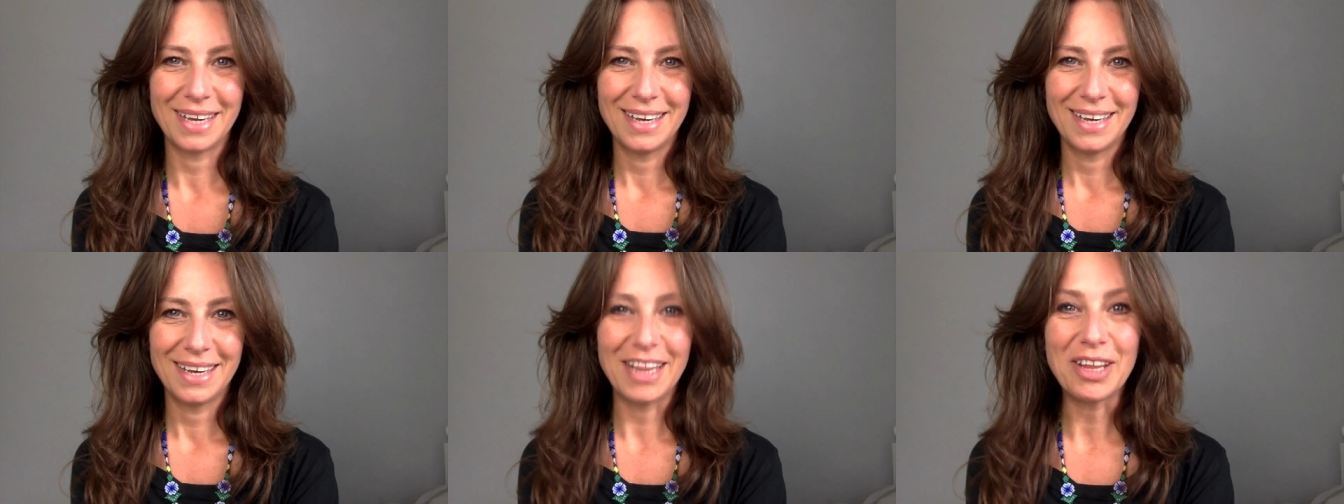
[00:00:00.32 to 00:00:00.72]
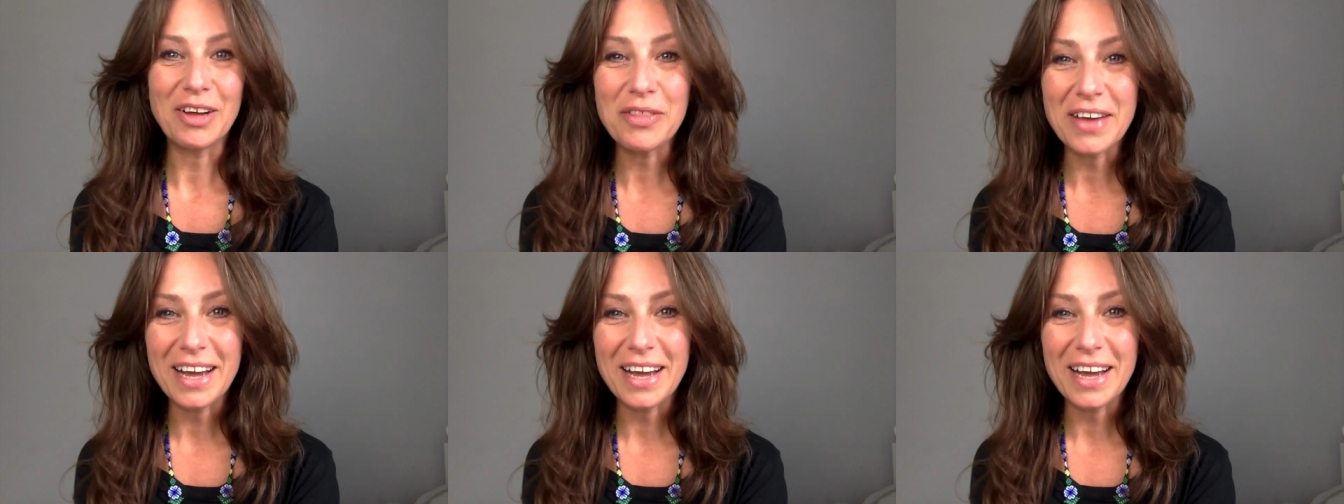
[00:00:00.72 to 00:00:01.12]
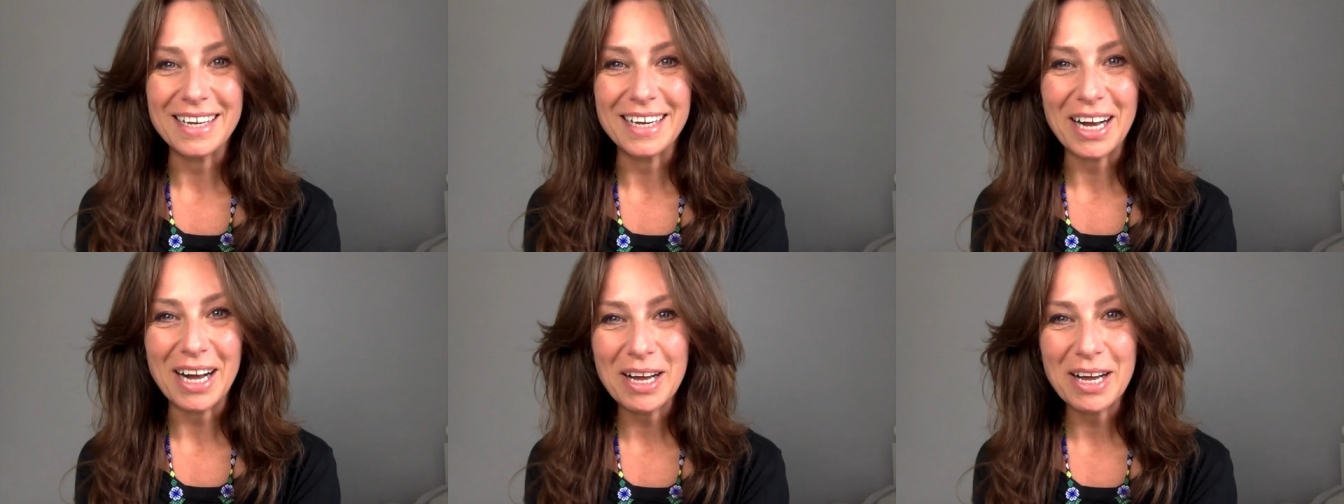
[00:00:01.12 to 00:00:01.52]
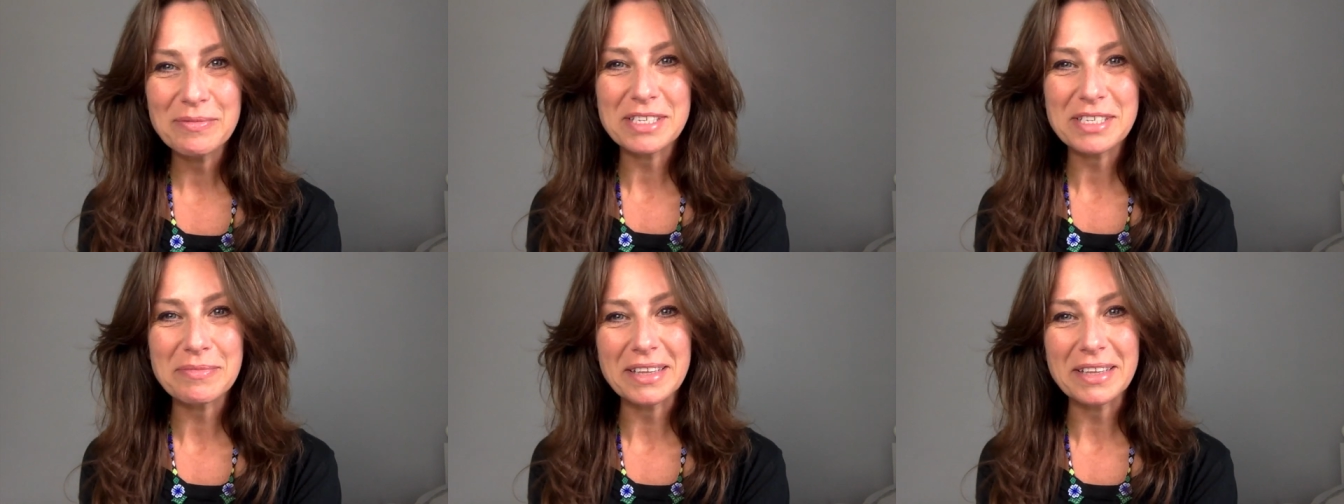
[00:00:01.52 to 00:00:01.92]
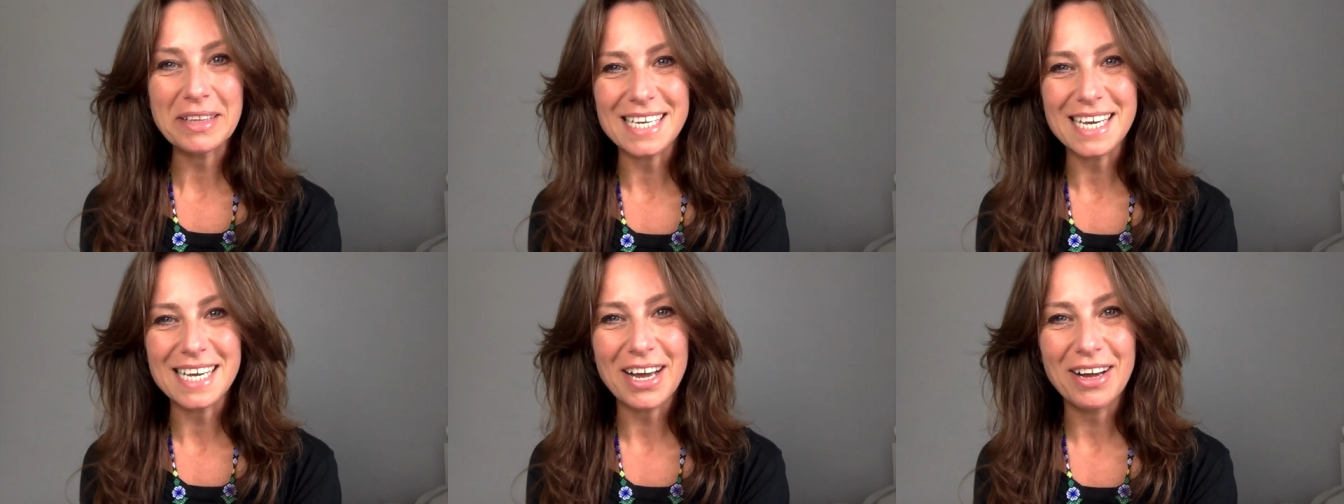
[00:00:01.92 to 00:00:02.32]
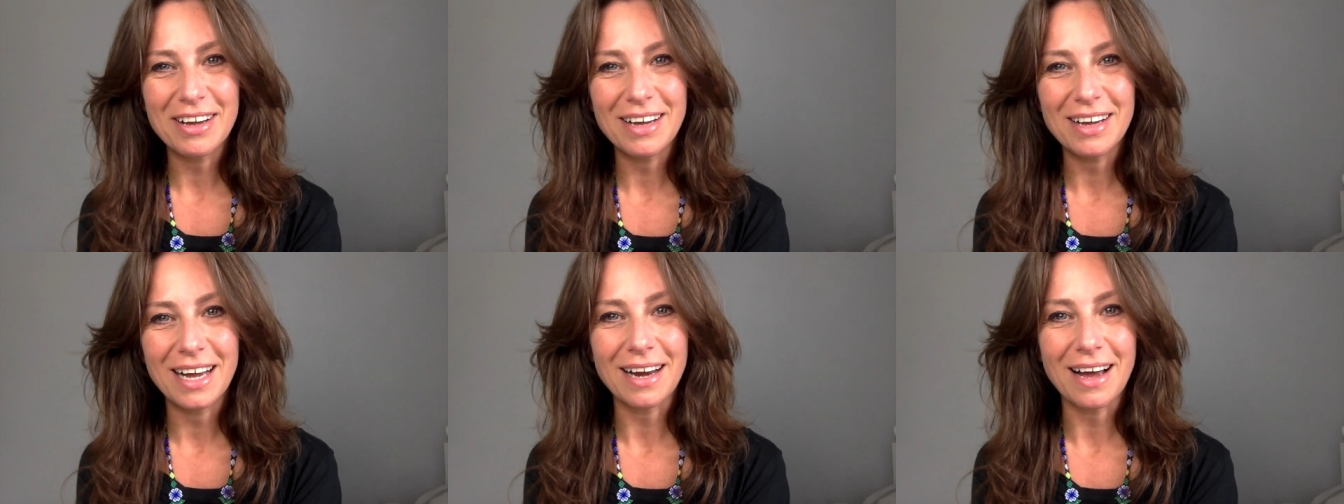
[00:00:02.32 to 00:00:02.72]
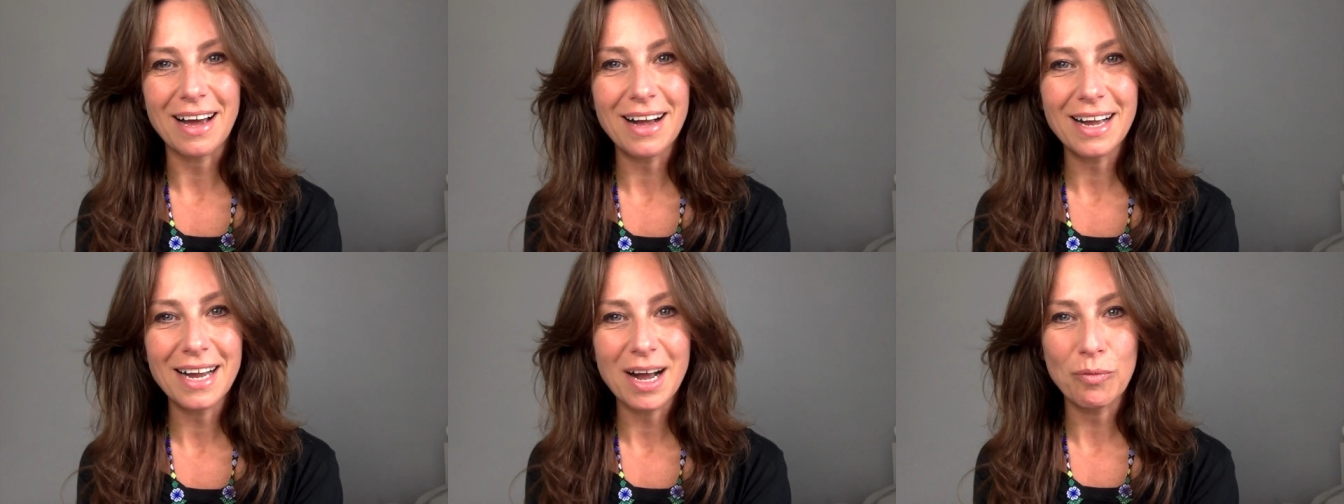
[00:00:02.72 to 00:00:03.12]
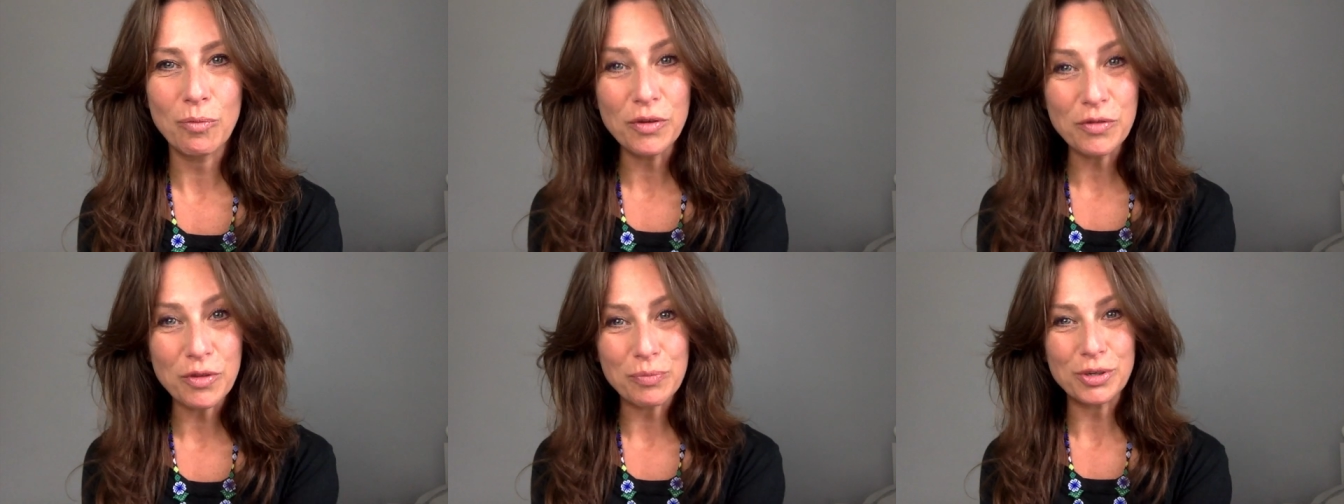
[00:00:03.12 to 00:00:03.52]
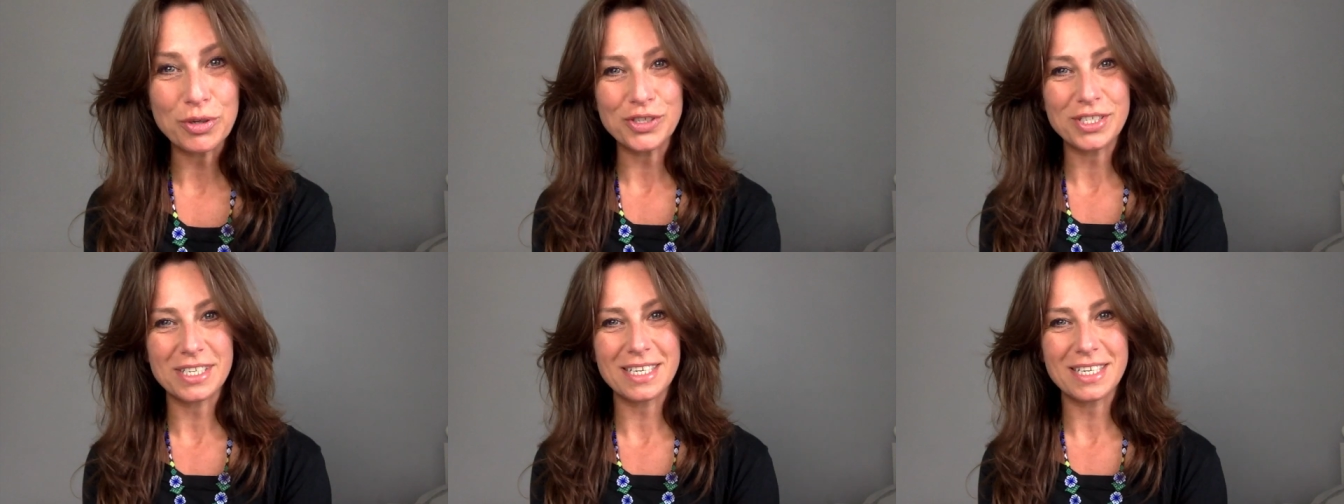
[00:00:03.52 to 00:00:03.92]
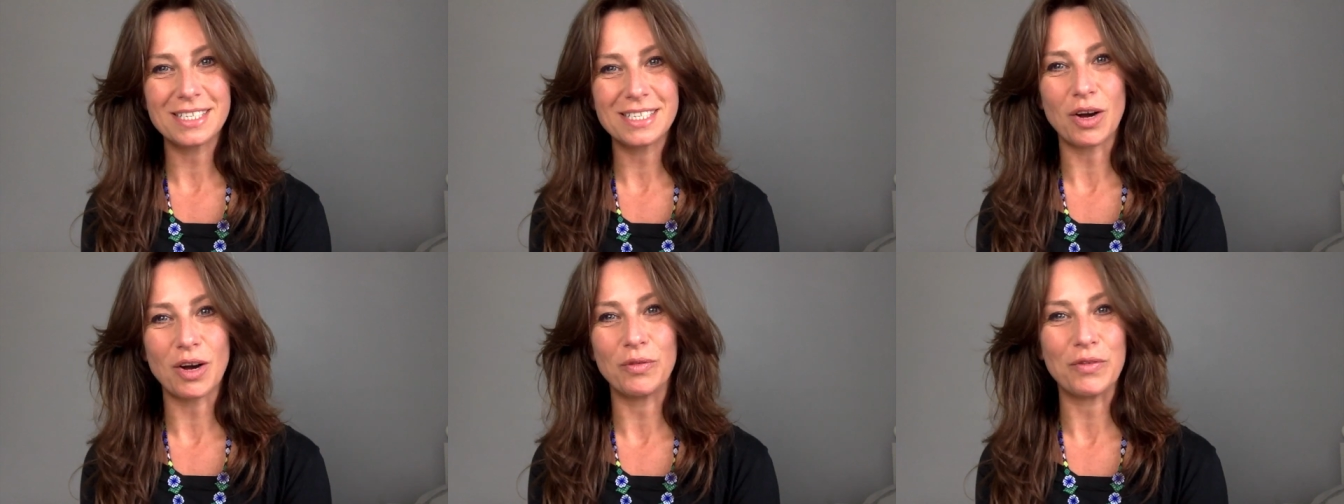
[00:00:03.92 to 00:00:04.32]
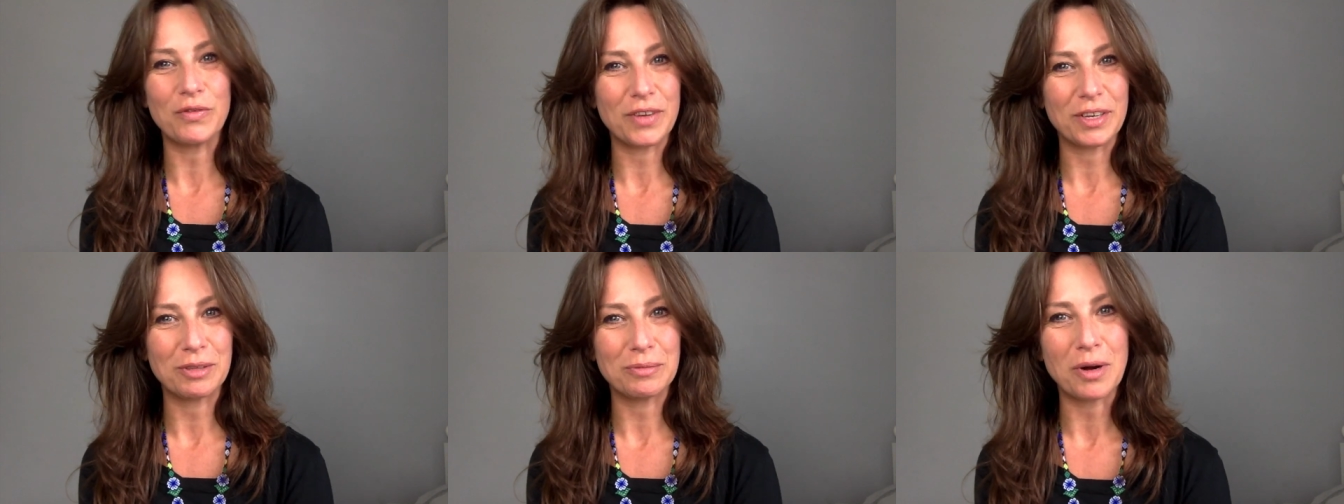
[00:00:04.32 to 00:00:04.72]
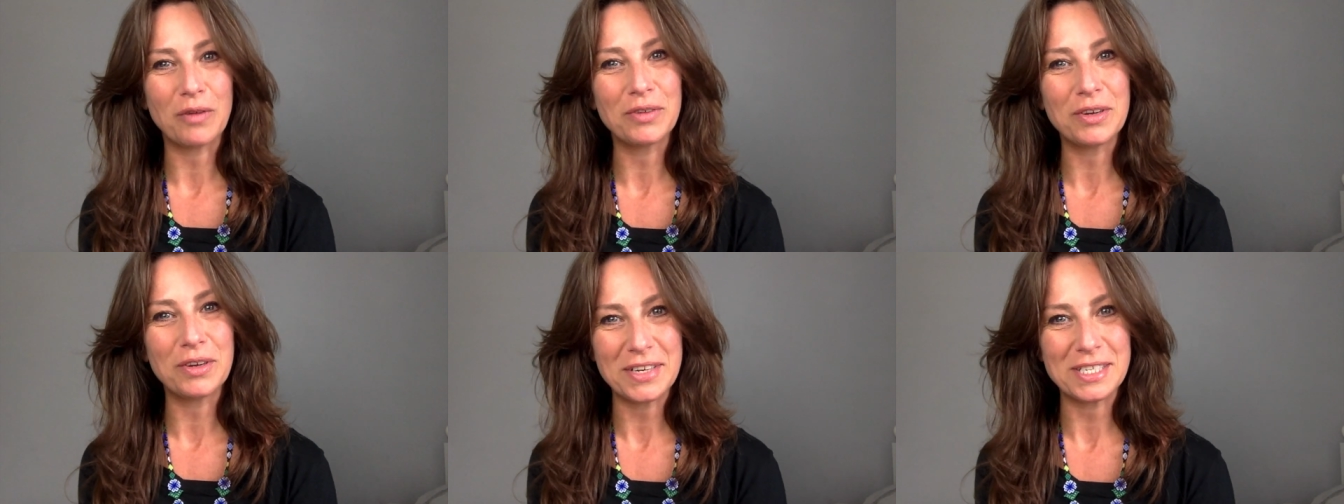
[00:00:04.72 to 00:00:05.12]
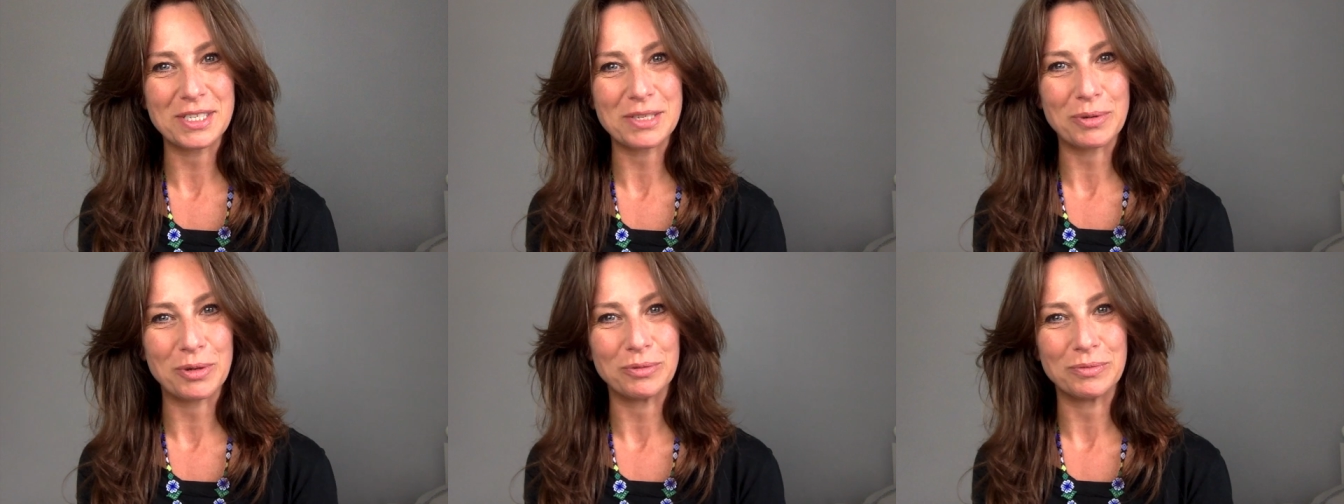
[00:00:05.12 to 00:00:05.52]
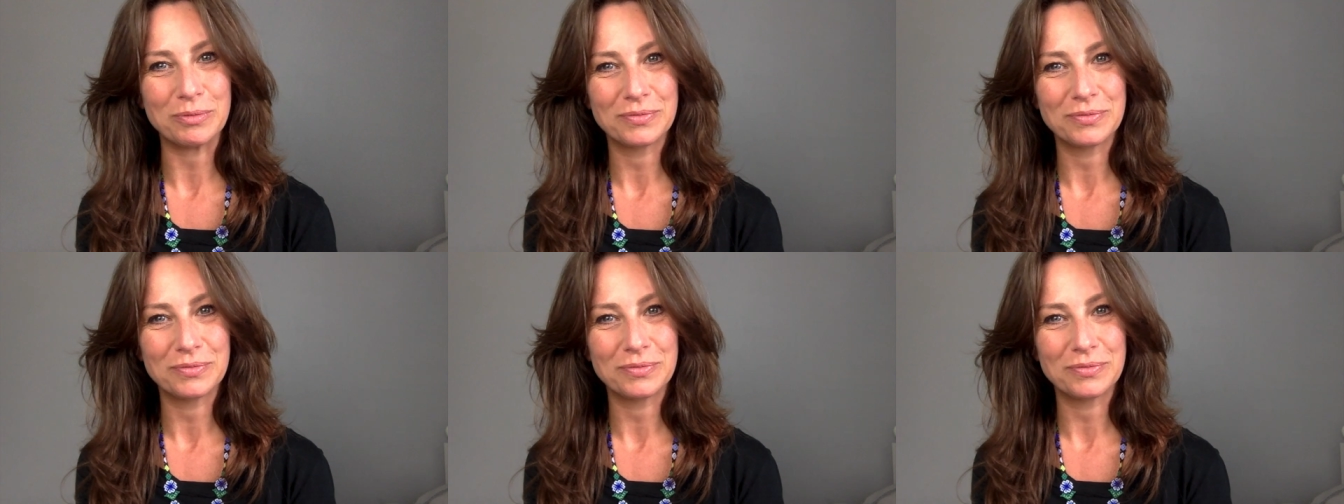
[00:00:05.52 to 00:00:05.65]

Hello there, I'm Samantha Seeger and I am one of the producers of the film of Invincible.